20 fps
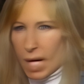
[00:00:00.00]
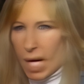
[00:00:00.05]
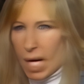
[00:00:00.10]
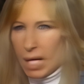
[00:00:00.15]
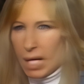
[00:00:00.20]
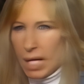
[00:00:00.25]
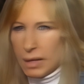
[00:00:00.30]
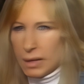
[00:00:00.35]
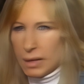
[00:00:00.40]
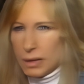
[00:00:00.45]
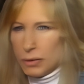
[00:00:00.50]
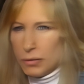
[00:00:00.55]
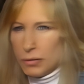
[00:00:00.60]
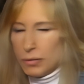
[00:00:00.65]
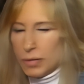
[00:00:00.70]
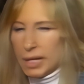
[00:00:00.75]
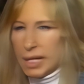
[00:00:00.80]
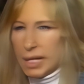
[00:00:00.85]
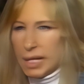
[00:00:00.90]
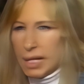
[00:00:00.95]
I like to
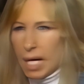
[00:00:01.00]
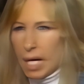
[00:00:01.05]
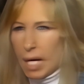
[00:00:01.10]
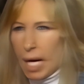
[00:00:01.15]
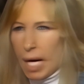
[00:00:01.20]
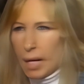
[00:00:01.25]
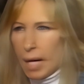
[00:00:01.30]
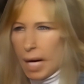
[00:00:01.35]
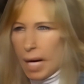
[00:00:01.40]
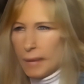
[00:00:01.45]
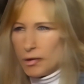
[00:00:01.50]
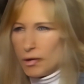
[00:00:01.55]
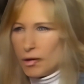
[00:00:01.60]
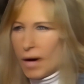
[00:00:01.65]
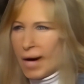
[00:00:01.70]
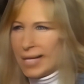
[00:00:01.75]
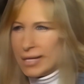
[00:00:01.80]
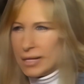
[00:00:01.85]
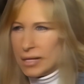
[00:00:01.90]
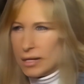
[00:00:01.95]
read. I, am
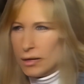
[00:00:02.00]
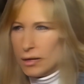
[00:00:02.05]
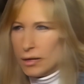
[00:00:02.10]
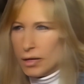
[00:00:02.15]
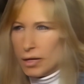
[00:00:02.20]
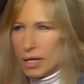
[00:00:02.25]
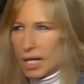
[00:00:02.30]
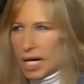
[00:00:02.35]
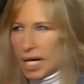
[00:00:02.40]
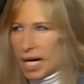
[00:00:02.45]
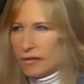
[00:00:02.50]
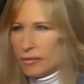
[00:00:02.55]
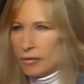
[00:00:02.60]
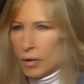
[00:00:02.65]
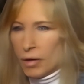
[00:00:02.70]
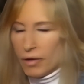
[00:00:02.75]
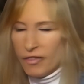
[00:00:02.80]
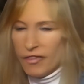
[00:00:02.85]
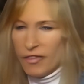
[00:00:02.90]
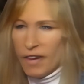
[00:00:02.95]
trying to learn to have
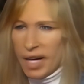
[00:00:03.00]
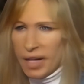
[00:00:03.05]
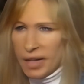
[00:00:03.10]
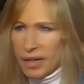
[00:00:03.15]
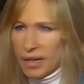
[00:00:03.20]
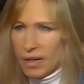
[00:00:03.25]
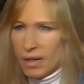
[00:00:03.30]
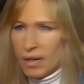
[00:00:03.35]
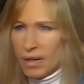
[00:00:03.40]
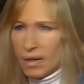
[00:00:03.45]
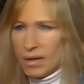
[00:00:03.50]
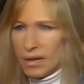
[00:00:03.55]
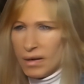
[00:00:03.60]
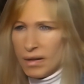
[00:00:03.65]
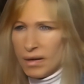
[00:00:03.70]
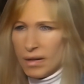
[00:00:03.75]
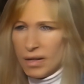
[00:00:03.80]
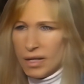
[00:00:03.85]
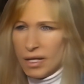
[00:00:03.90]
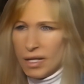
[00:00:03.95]
more fun.
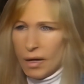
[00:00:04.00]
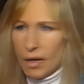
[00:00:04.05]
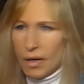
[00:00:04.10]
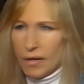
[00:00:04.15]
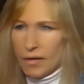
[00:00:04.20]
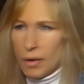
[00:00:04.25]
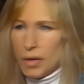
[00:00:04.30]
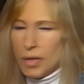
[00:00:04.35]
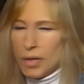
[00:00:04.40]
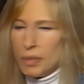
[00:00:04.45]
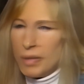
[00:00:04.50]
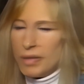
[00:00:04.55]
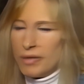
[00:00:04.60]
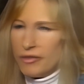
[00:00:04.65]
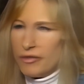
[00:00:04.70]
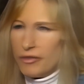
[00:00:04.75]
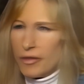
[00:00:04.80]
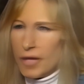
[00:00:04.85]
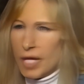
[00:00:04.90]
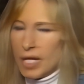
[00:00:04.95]
You know, I've always been
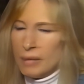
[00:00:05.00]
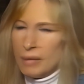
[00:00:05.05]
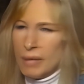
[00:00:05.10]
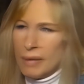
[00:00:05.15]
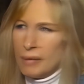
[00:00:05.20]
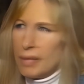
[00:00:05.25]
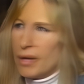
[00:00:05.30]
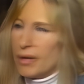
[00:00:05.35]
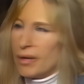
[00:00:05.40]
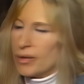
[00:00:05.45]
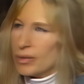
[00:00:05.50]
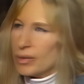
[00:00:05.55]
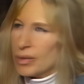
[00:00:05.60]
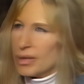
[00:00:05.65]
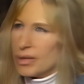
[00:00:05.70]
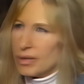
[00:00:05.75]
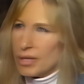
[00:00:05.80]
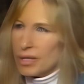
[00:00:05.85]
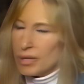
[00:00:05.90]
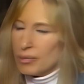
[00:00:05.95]
afraid. My mother
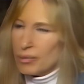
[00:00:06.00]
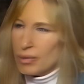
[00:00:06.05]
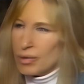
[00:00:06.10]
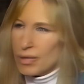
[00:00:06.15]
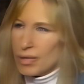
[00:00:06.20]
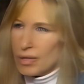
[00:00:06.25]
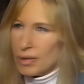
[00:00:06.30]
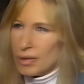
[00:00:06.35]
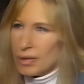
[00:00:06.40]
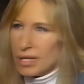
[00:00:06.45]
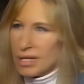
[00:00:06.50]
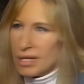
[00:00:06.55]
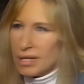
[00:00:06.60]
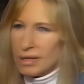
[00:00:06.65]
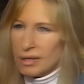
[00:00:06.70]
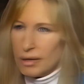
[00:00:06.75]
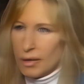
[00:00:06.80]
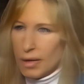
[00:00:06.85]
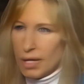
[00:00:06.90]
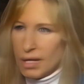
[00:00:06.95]
was always a person who
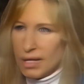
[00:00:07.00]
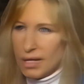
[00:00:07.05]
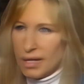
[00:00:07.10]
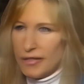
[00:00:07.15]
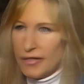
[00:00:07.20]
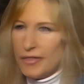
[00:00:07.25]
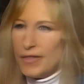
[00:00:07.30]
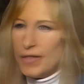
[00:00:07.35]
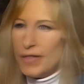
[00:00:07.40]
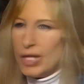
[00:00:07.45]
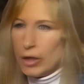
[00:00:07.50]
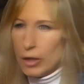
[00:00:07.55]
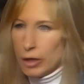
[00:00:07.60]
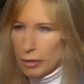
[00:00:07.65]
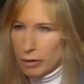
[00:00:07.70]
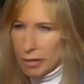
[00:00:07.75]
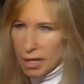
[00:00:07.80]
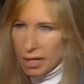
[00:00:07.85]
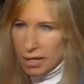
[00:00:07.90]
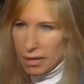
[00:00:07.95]
instilled a great deal of fear
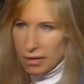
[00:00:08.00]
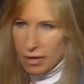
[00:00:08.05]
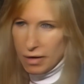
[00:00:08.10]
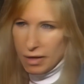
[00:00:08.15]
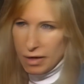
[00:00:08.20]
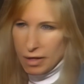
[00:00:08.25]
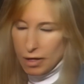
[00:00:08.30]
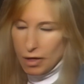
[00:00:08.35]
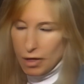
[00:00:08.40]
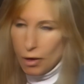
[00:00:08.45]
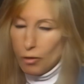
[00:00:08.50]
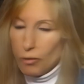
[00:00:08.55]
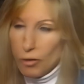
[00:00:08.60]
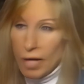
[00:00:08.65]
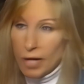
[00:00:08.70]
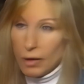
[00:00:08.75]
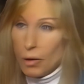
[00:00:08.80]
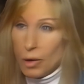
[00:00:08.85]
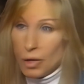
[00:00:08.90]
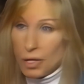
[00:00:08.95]
in me. You don't
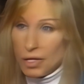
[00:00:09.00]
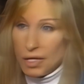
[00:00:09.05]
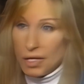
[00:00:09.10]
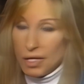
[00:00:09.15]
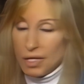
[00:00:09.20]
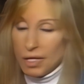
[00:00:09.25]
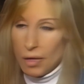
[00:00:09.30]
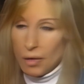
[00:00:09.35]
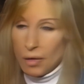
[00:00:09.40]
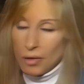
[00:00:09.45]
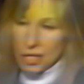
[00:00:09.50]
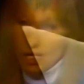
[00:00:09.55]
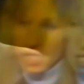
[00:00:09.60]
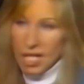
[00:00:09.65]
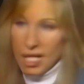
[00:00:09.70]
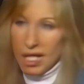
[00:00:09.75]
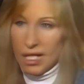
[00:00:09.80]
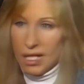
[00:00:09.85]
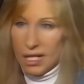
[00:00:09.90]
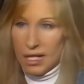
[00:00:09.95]
ride horses, you don't
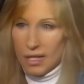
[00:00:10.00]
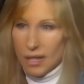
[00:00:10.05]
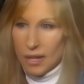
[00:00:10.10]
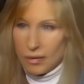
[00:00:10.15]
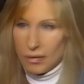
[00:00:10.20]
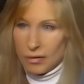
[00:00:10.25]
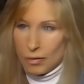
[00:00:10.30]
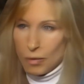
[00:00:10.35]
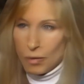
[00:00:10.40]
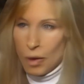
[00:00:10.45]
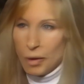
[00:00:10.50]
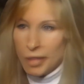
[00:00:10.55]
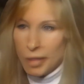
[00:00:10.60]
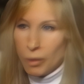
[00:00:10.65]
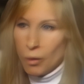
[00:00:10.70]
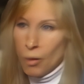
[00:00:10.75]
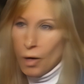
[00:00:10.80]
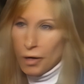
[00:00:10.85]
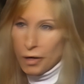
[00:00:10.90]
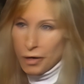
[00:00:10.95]
ski, you don't go in the
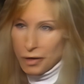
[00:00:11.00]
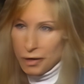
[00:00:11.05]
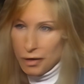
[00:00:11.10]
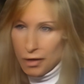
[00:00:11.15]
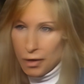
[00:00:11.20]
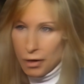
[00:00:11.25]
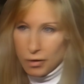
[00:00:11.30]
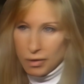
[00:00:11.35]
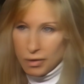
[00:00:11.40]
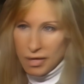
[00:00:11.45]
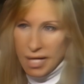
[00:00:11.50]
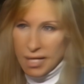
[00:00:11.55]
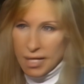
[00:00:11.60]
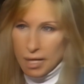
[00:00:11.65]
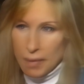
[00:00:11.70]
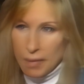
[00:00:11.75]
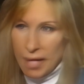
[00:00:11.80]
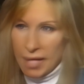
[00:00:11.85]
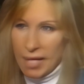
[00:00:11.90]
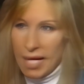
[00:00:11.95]
water, you don't
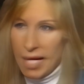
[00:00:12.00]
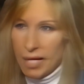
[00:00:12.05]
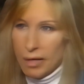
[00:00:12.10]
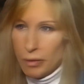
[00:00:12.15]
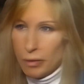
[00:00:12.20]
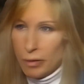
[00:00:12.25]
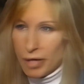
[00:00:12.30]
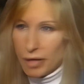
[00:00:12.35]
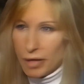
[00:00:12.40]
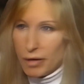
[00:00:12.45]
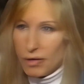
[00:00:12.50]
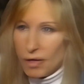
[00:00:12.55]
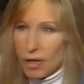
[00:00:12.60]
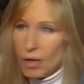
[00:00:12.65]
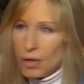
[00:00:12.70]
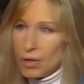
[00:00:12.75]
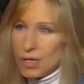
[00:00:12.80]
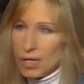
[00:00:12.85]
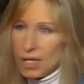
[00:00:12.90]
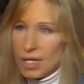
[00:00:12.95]
dance ballet, you'll break your
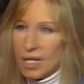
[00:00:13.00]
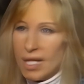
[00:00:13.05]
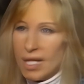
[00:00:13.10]
toes.